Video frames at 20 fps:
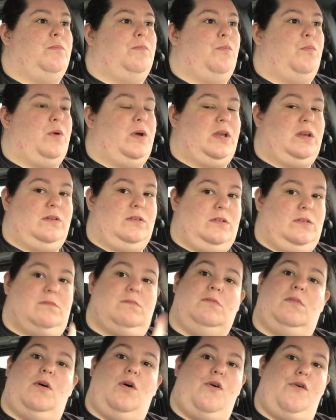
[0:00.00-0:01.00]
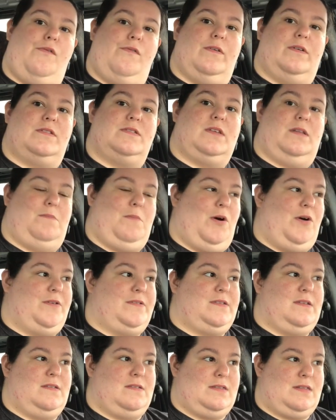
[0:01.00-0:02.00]
went over to the mall
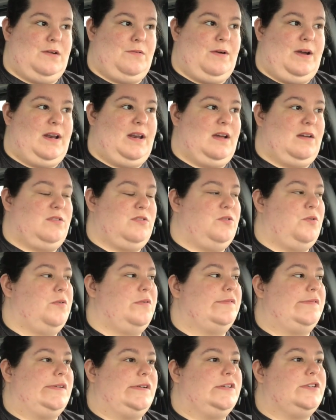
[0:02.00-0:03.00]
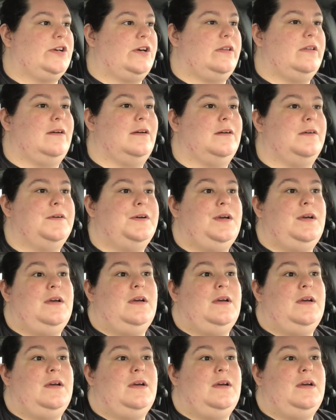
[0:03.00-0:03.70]
since they're right next door to each other.